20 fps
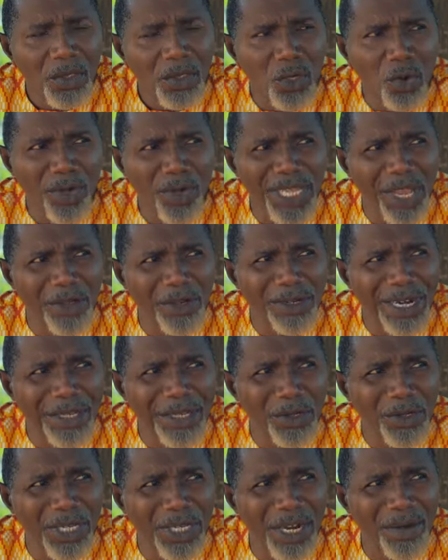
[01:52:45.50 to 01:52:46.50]
So what are you
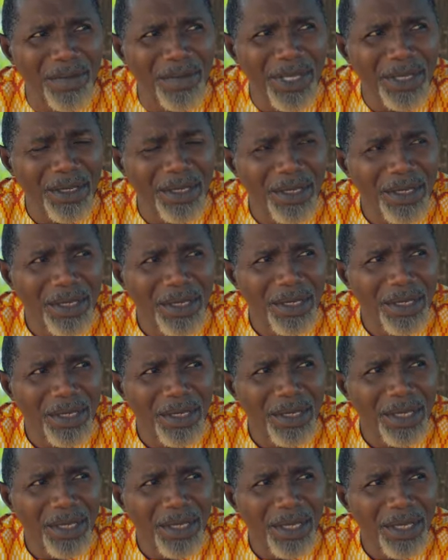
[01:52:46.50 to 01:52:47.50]
trying to tell me?
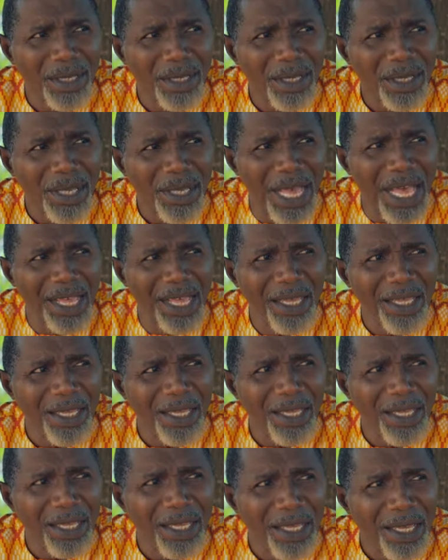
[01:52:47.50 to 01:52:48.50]
Huh?
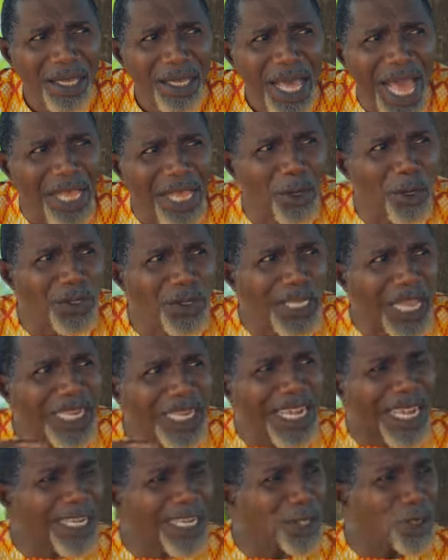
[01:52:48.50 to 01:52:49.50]
Are you
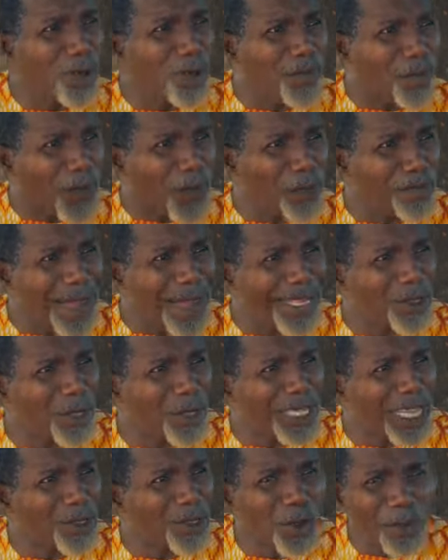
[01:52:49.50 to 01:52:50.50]
saying that they should force my
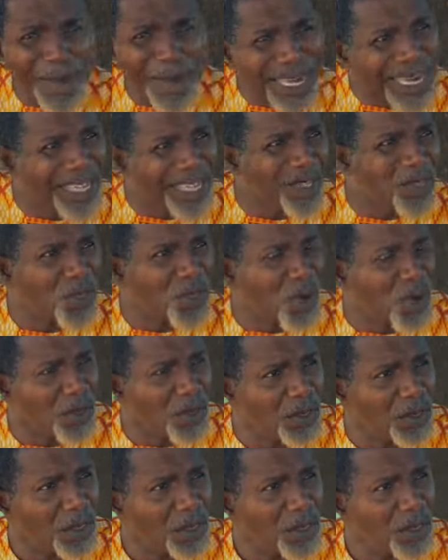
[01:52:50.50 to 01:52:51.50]
daughter to marry his
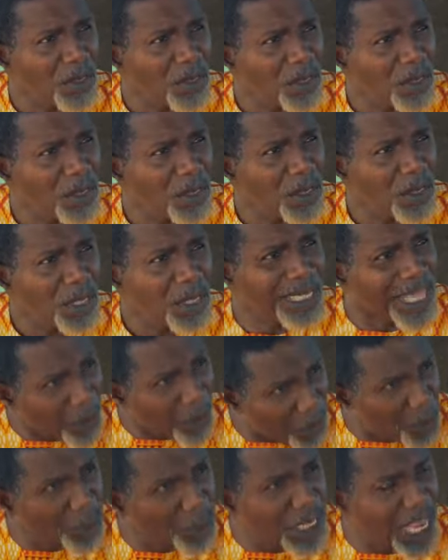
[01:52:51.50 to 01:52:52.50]
son? Is
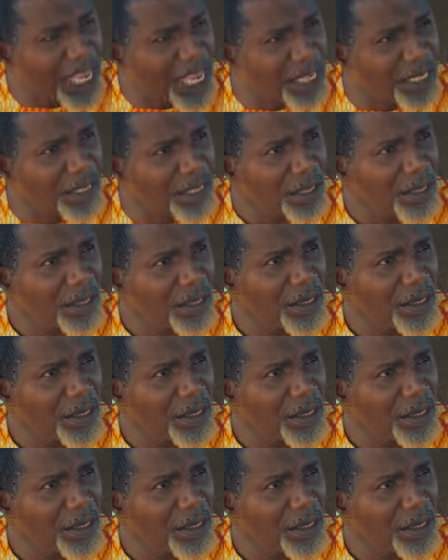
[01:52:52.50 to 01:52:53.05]
that what you're saying?